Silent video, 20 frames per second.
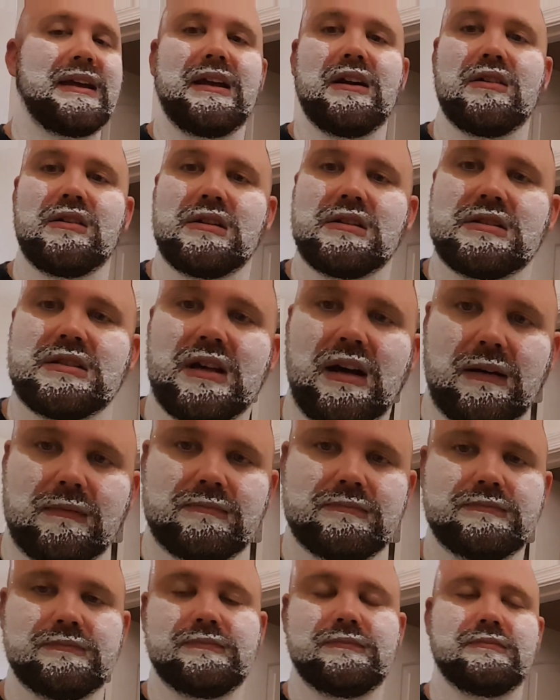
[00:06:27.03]
hair is,
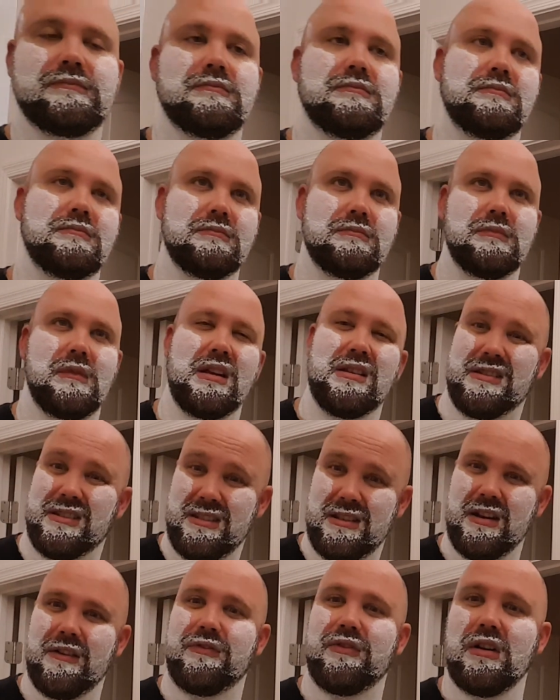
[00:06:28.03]
it's
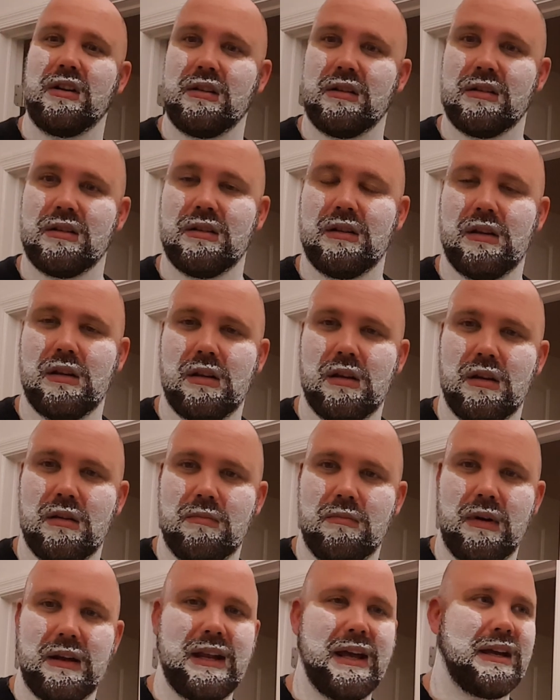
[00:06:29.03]
different.
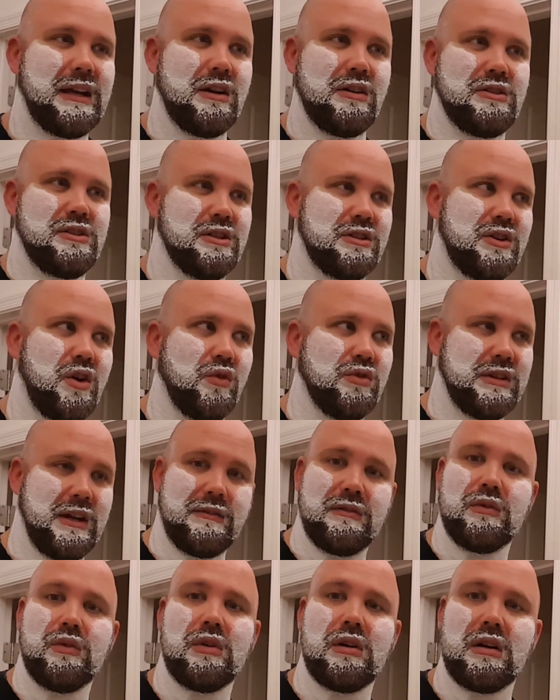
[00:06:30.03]
My neck hair just goes
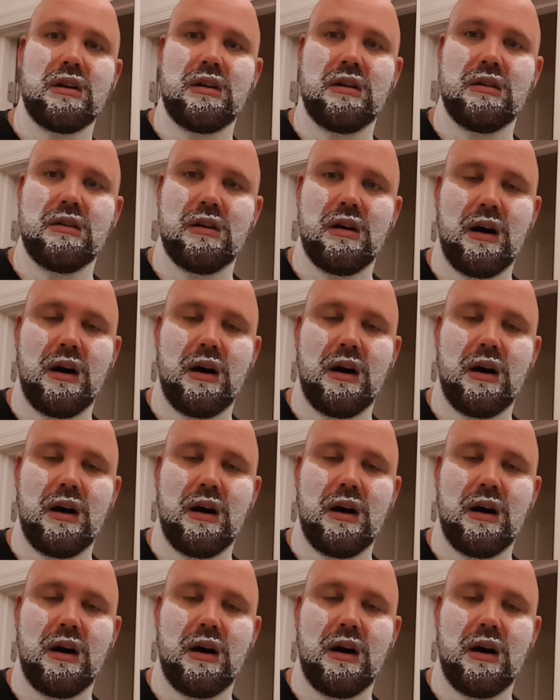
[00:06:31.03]
everywhere.